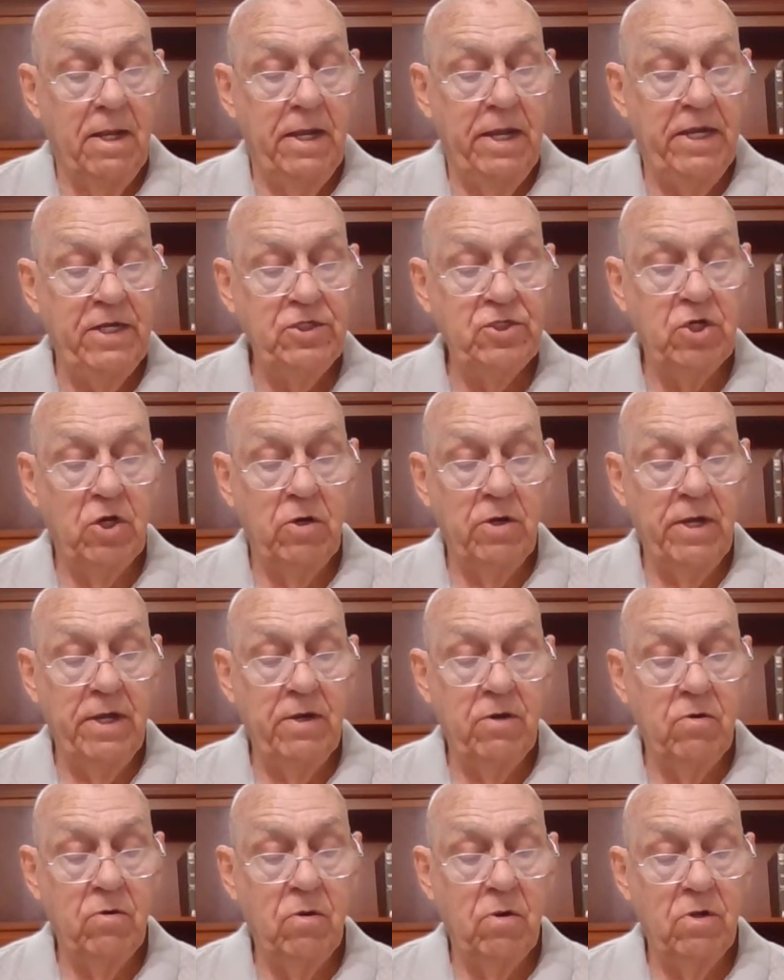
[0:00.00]
He shall
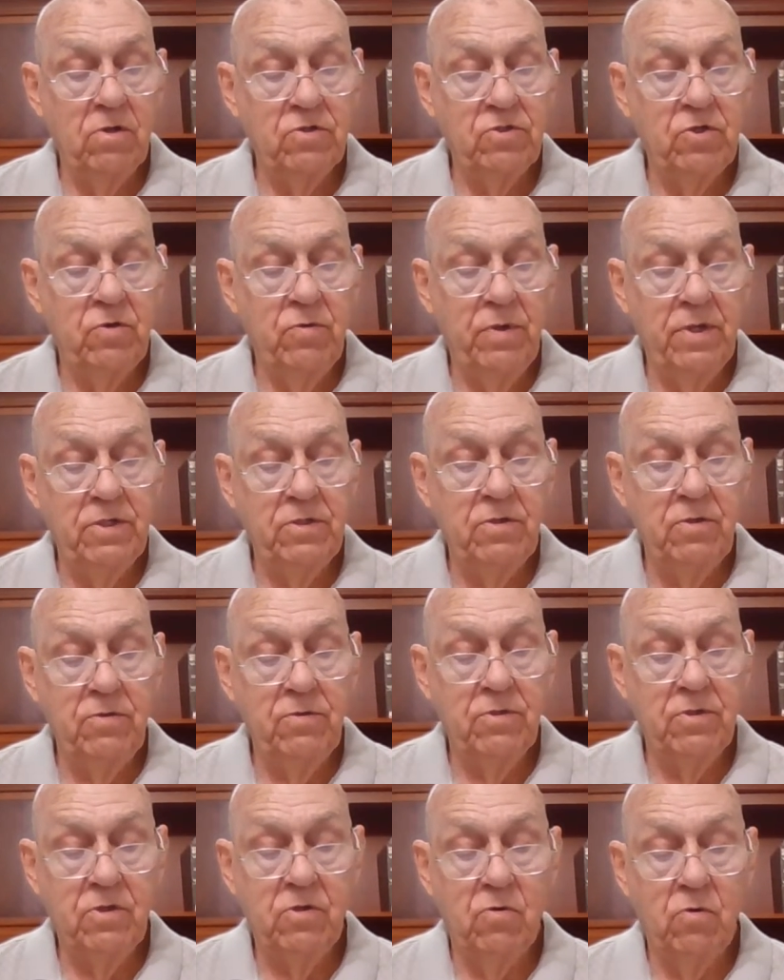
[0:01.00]
enter also
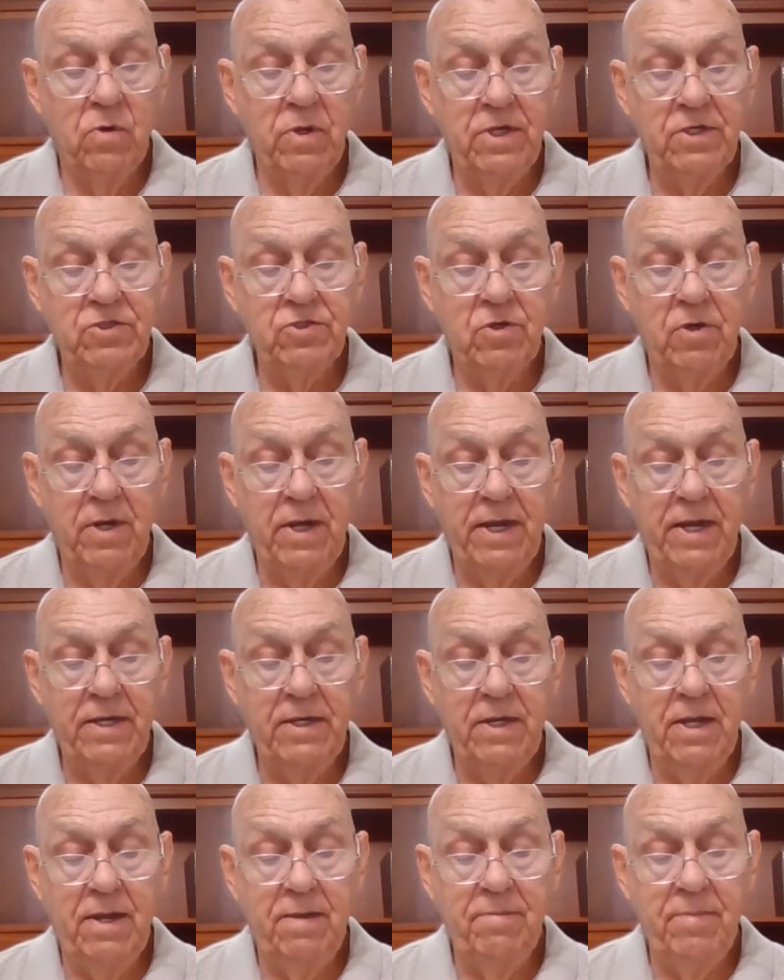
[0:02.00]
into the glorious
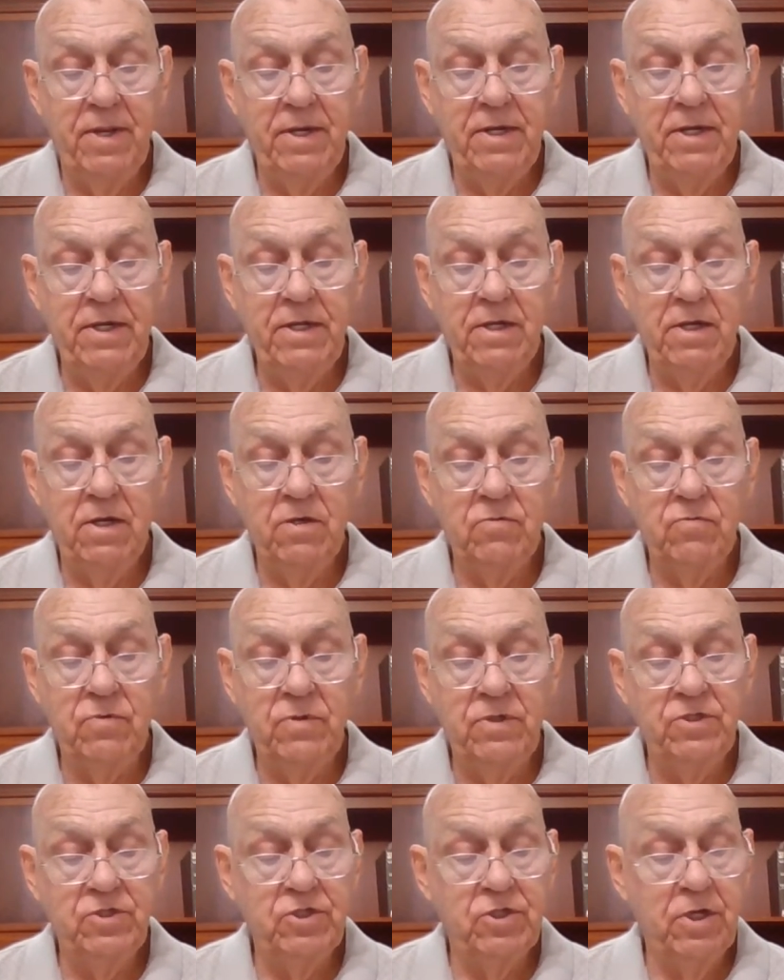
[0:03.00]
land, and many
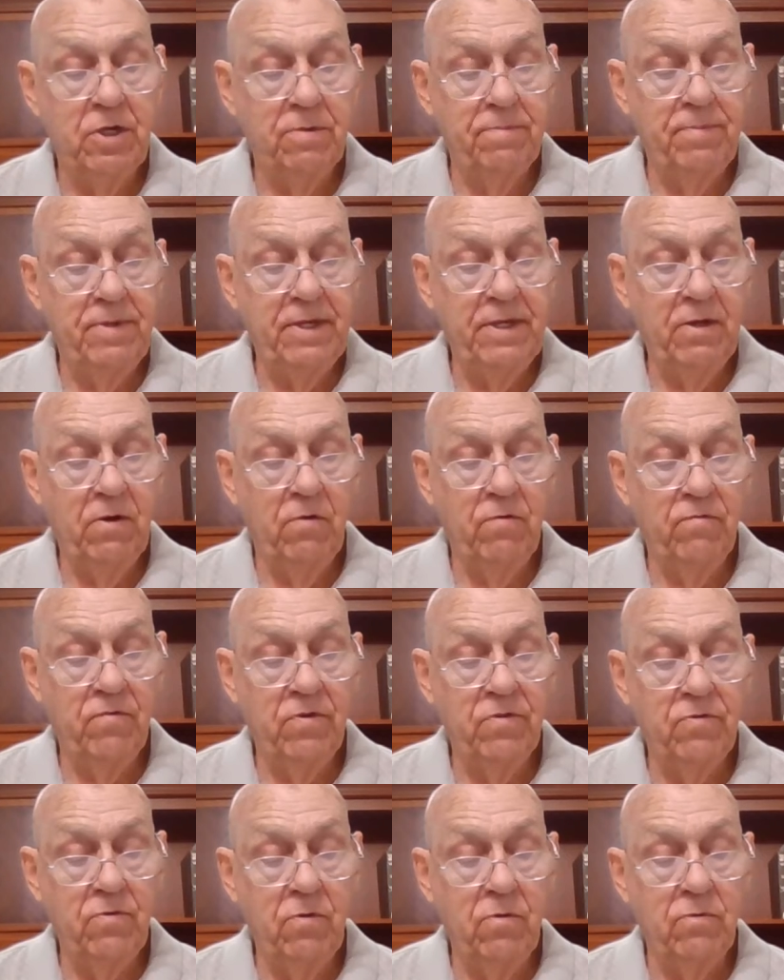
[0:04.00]
countries shall be
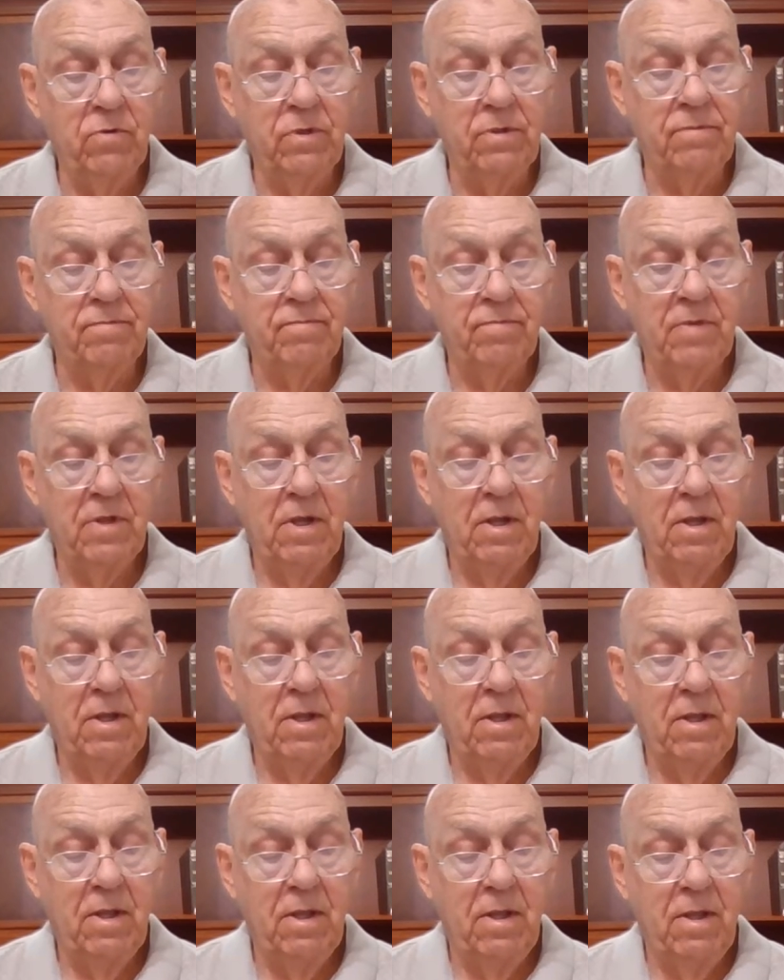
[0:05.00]
overthrown.
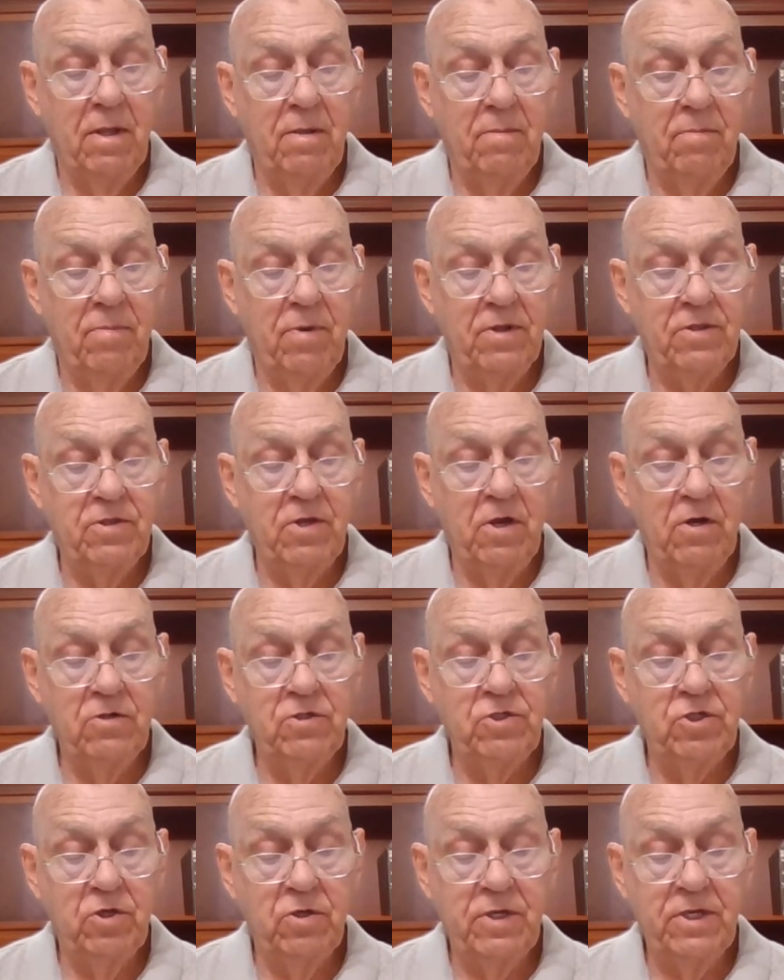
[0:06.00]
But there
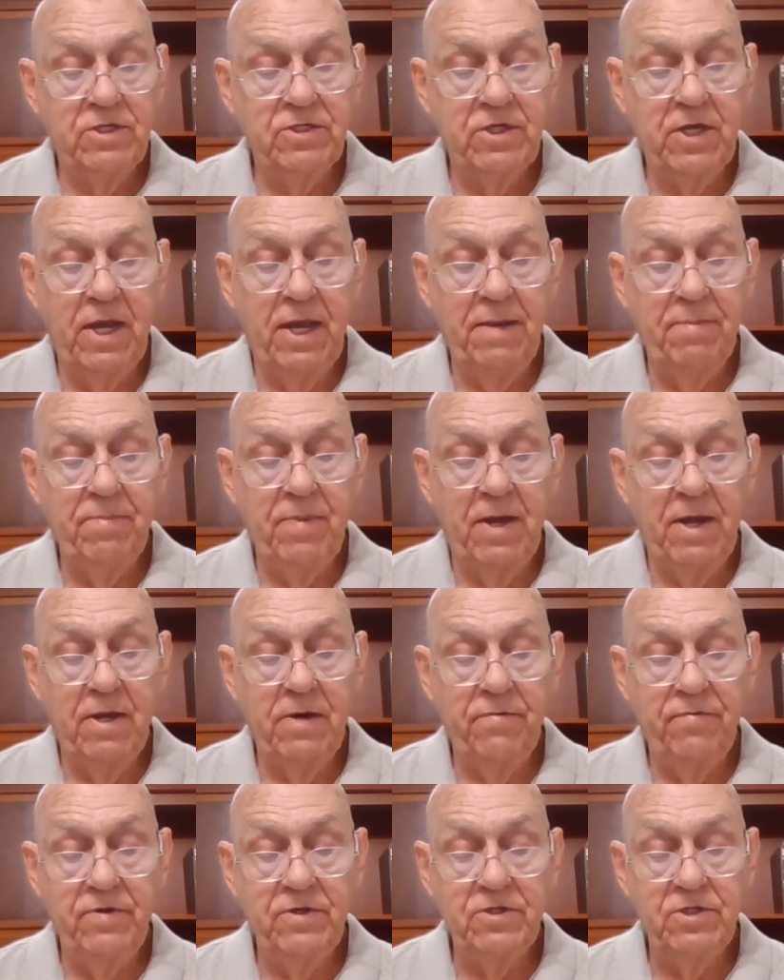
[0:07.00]
shall escape
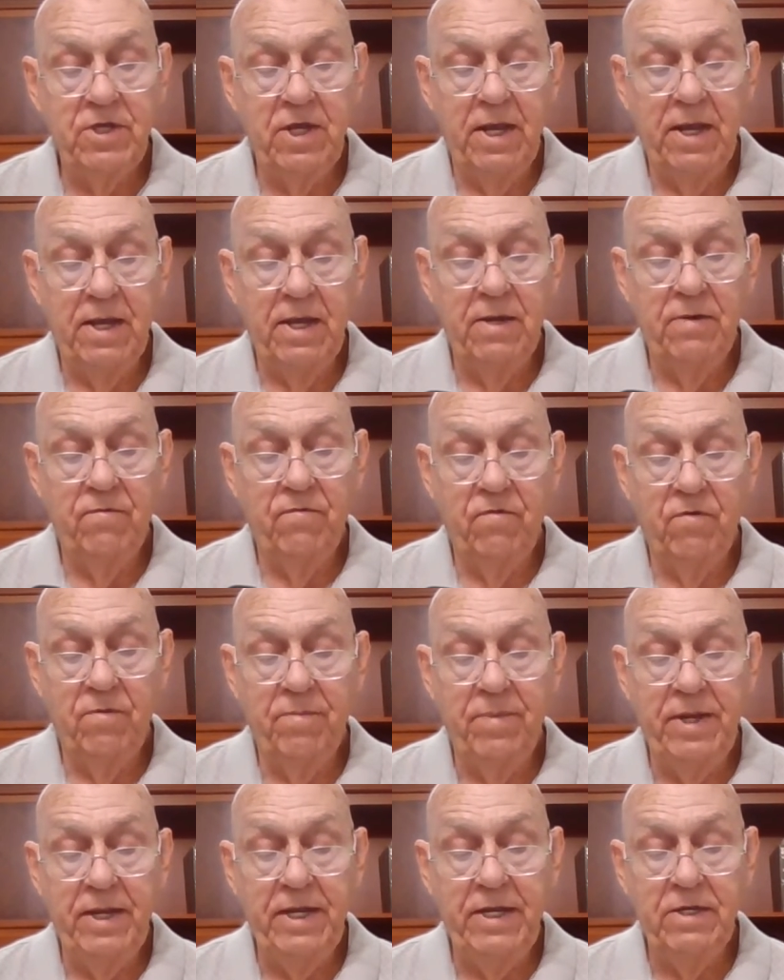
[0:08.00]
out of his hand
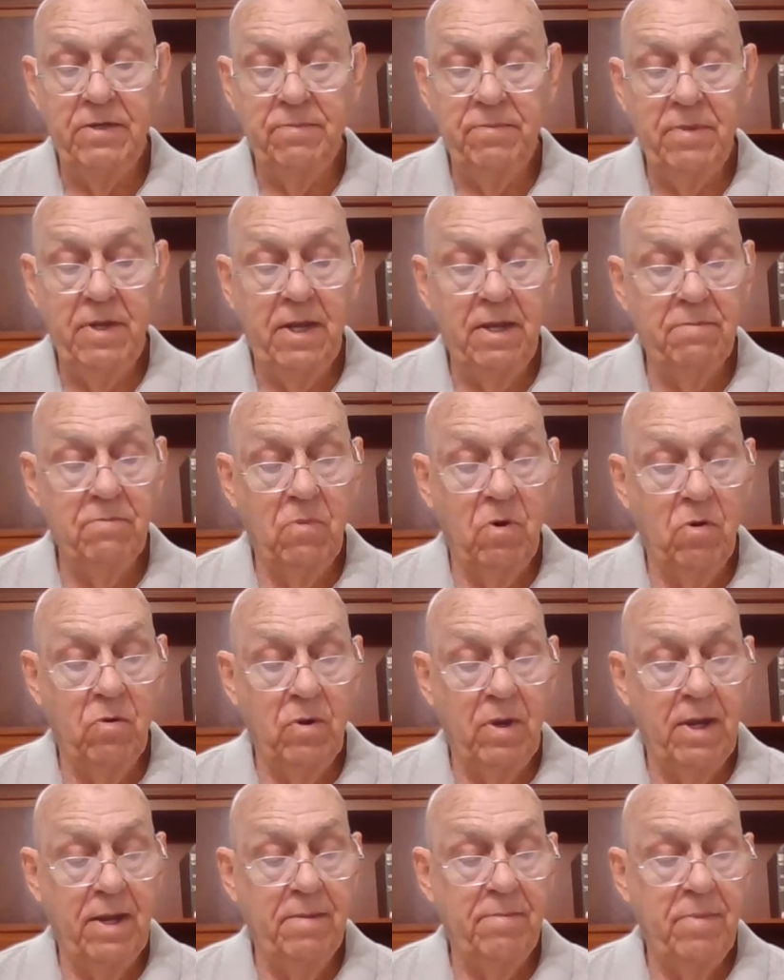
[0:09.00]
from Edom and
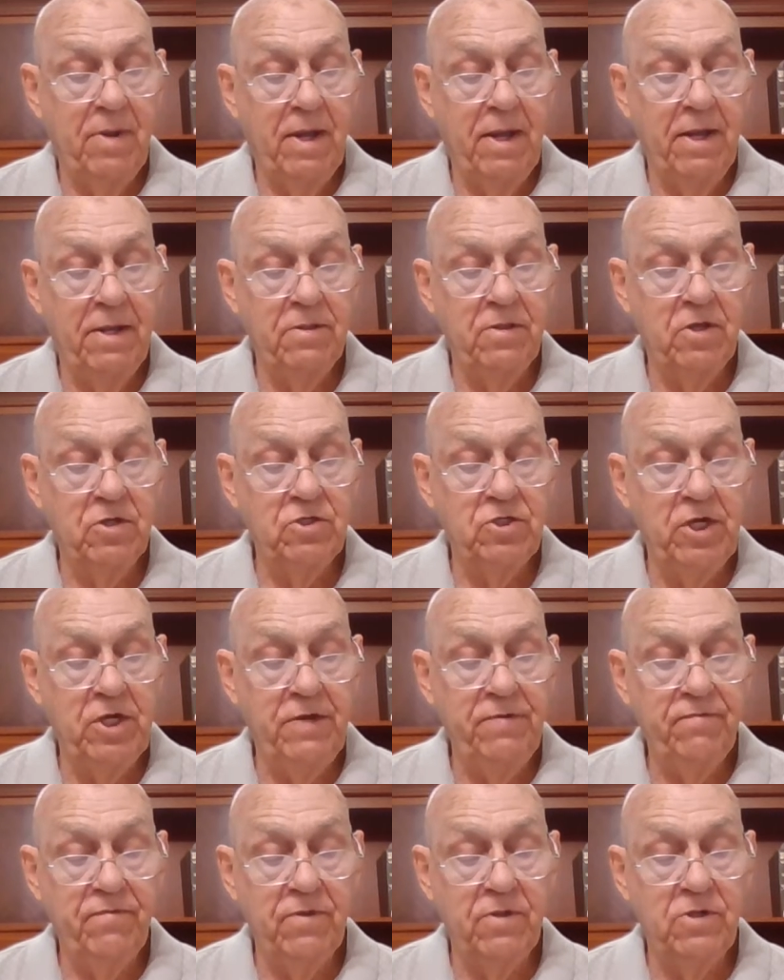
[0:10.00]
Moab, and the
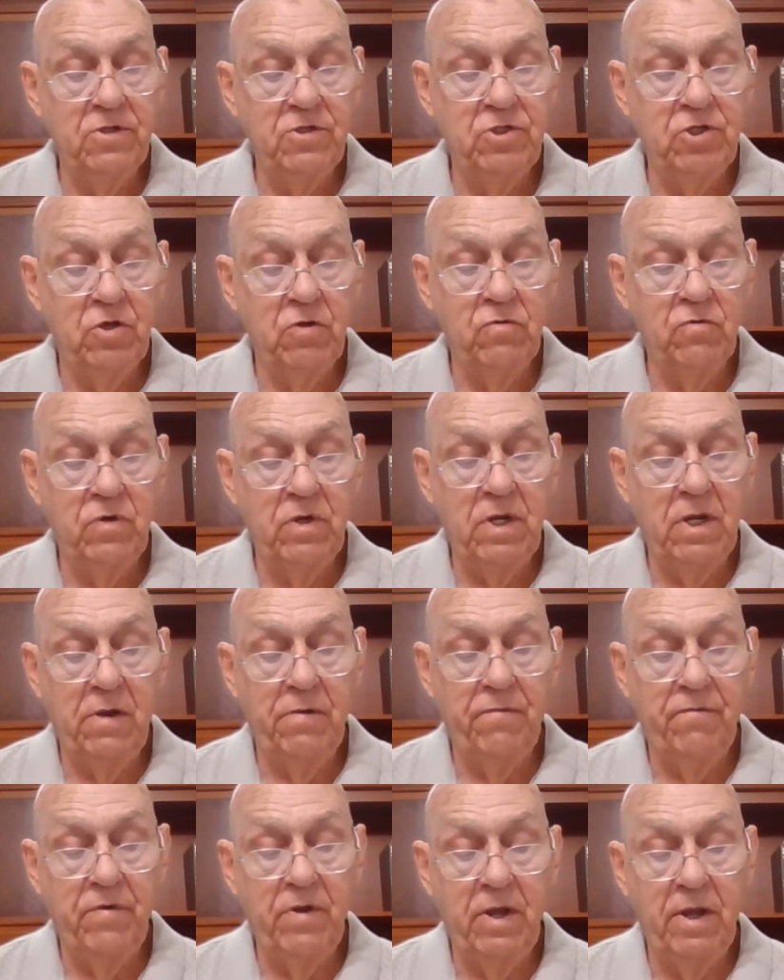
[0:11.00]
chief of the children
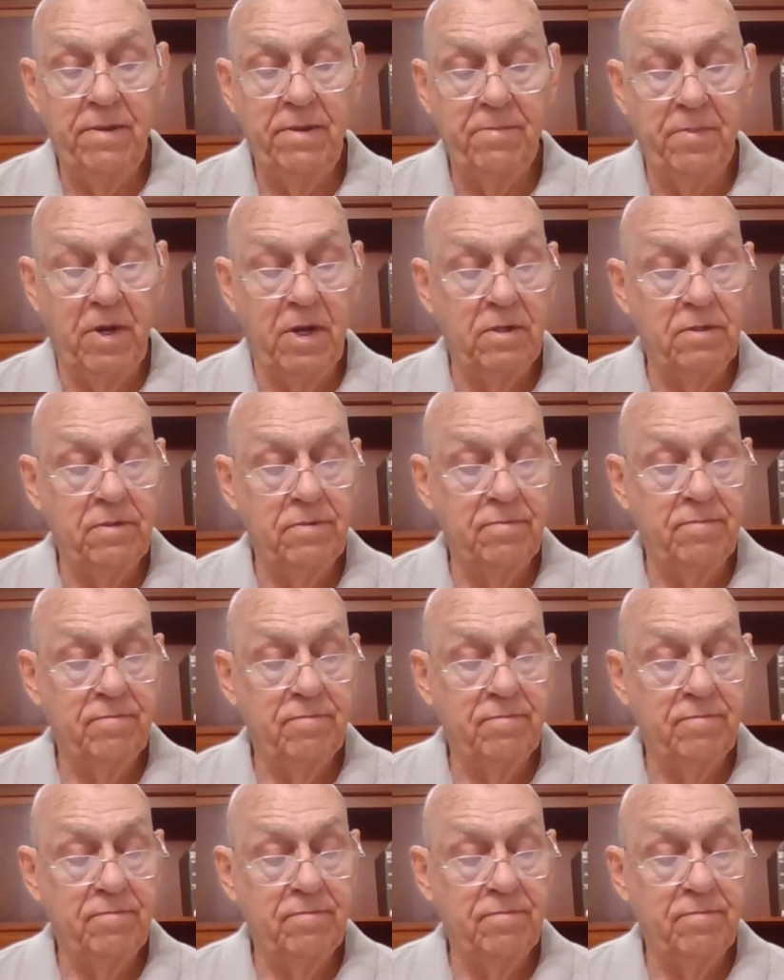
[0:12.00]
of Ammon.